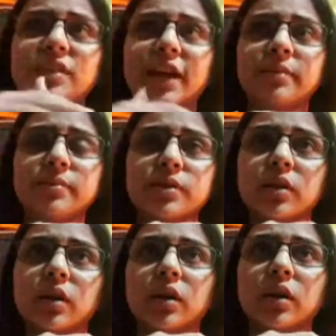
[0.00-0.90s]
times
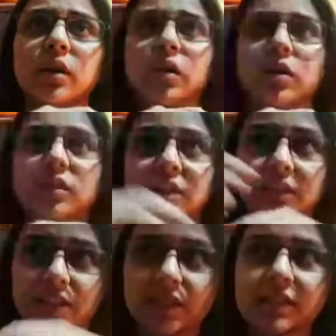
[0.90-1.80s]

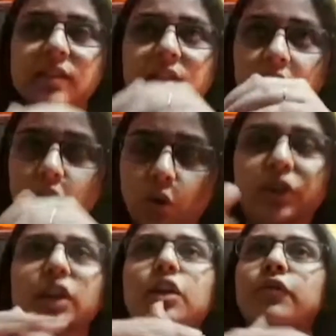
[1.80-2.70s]
the
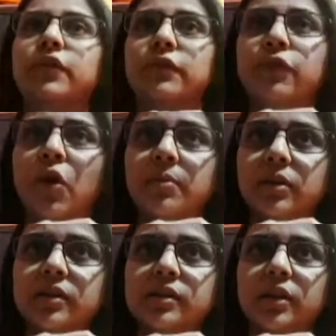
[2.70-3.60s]
doctrine of
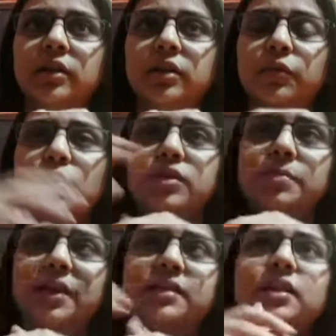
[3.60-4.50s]
informed consent
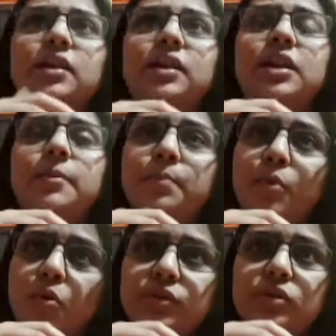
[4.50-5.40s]
was basically
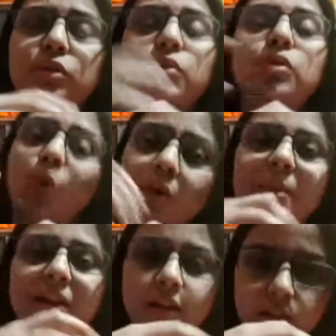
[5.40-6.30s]
imposed through
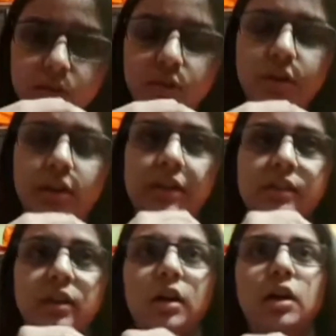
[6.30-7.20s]
non-medical
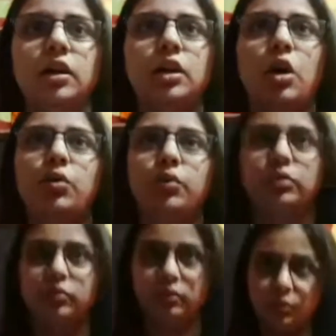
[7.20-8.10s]
authorities. Now,
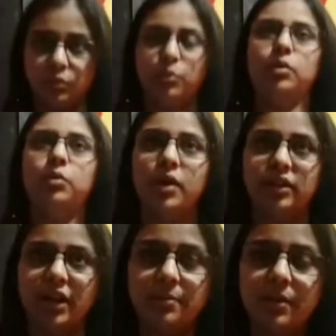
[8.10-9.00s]

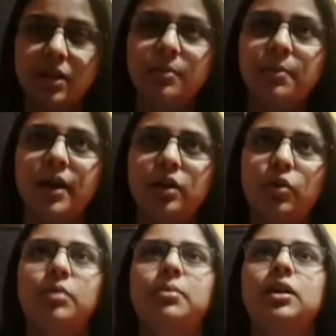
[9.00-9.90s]
what I mean by
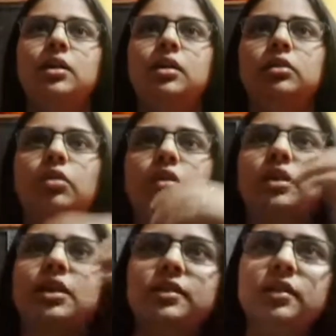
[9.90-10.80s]
non-medical
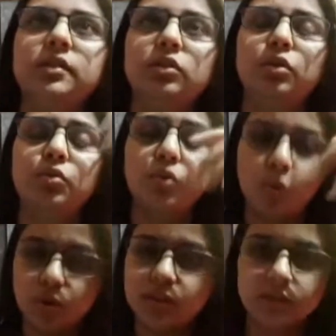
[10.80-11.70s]
authorities is through
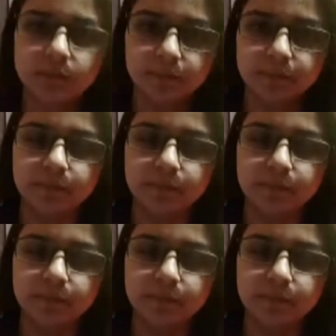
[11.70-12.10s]
courts,